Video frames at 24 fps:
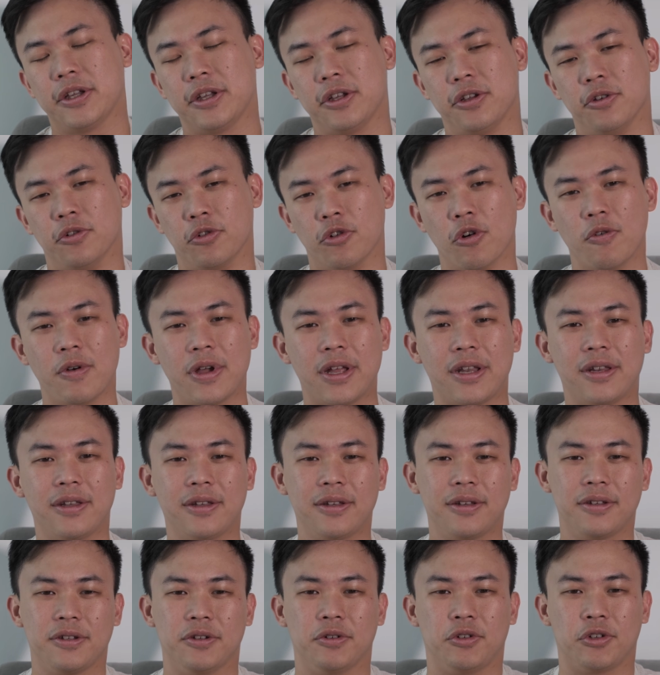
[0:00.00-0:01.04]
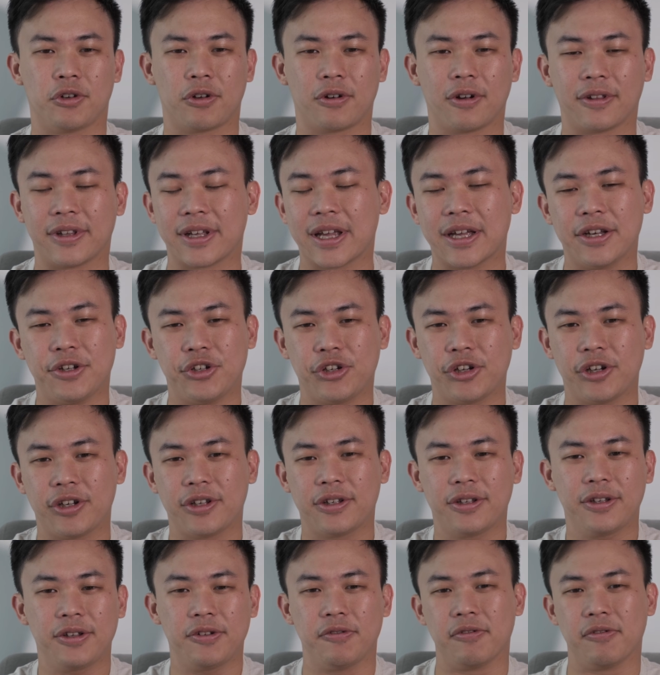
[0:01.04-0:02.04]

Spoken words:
You go in, you turn on the engine,